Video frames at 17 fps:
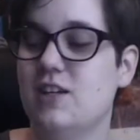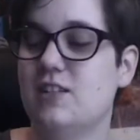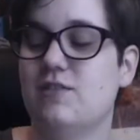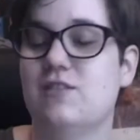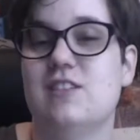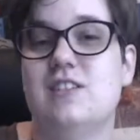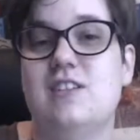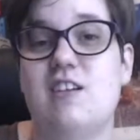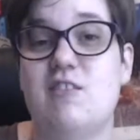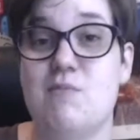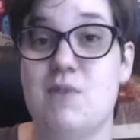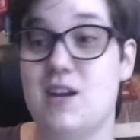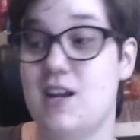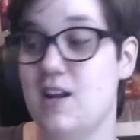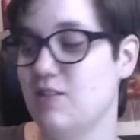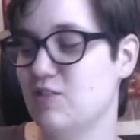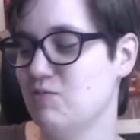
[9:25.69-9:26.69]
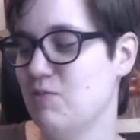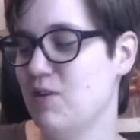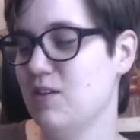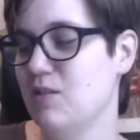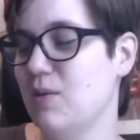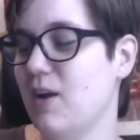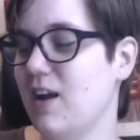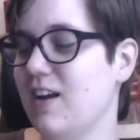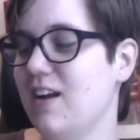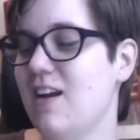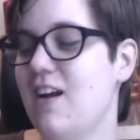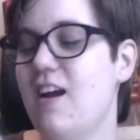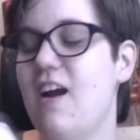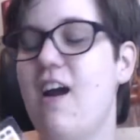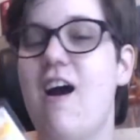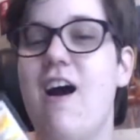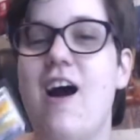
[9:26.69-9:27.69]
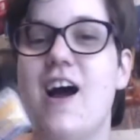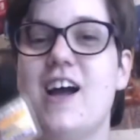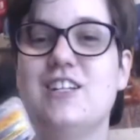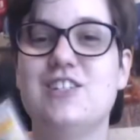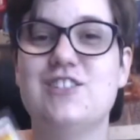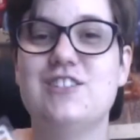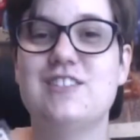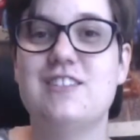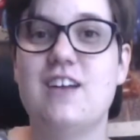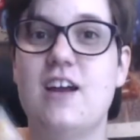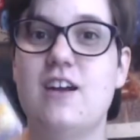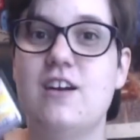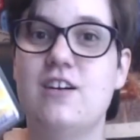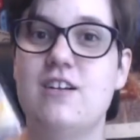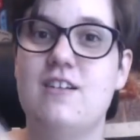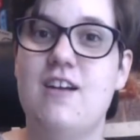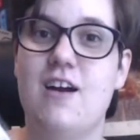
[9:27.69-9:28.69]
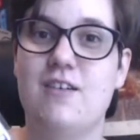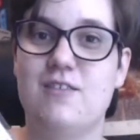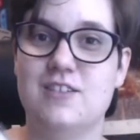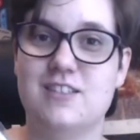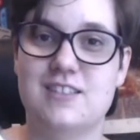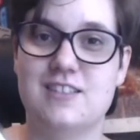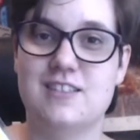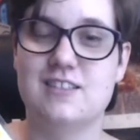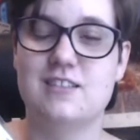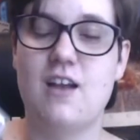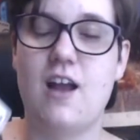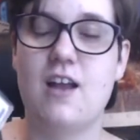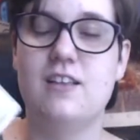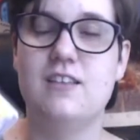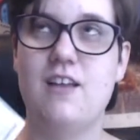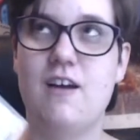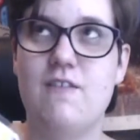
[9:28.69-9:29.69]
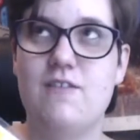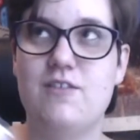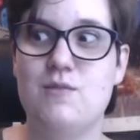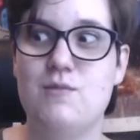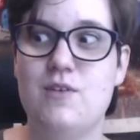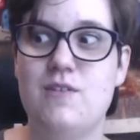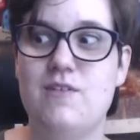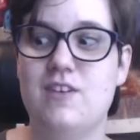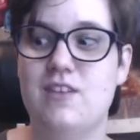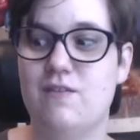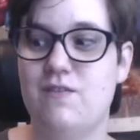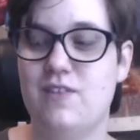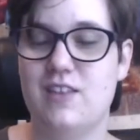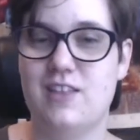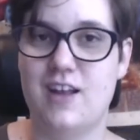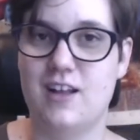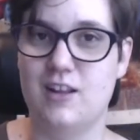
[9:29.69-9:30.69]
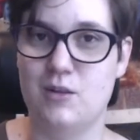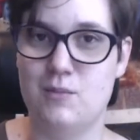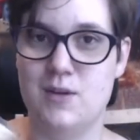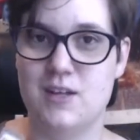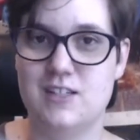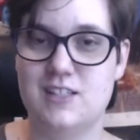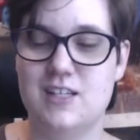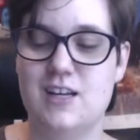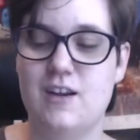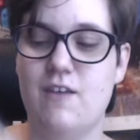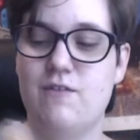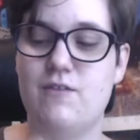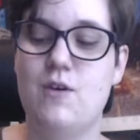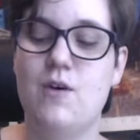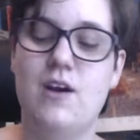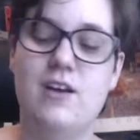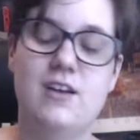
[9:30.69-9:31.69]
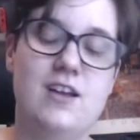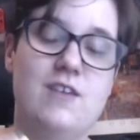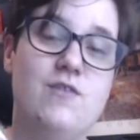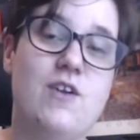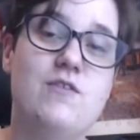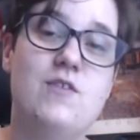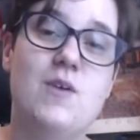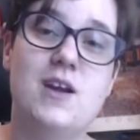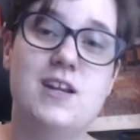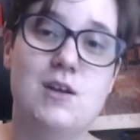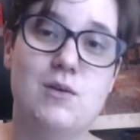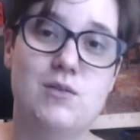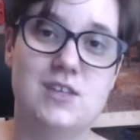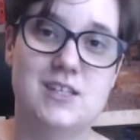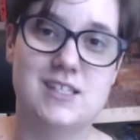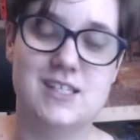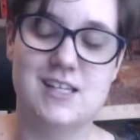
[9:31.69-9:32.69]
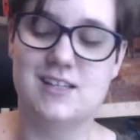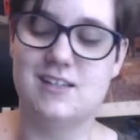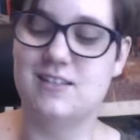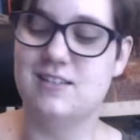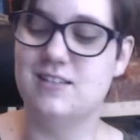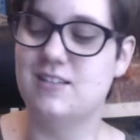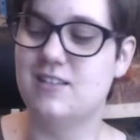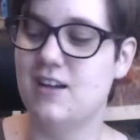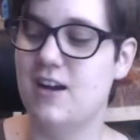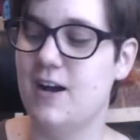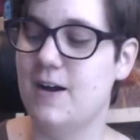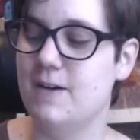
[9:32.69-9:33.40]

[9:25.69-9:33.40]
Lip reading: for the state of my nails, by the way. I could not resist. I love the movie The Fifth Element. And if you have no idea what this is,